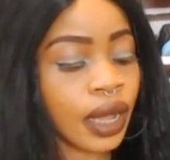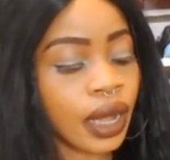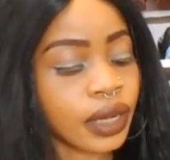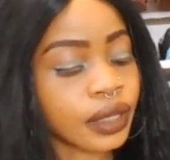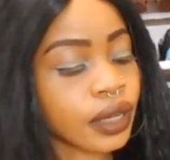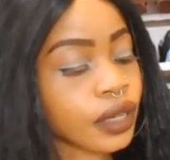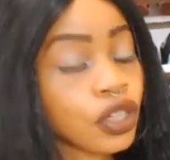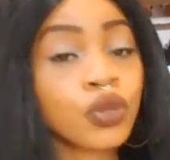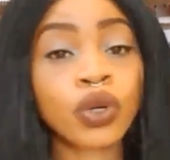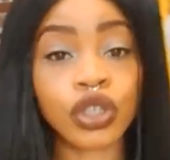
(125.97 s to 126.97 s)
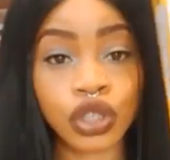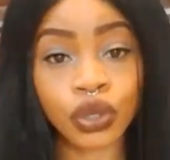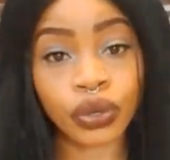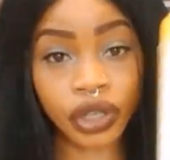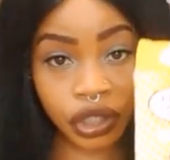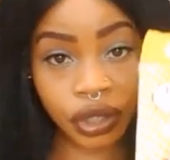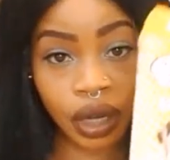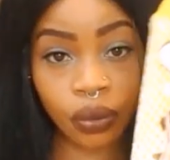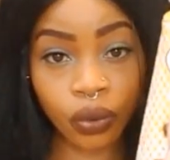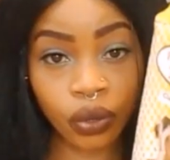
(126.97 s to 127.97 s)
And this one is the
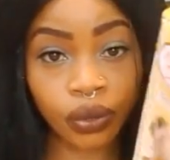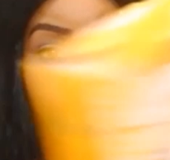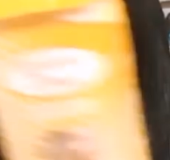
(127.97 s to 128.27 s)
original one.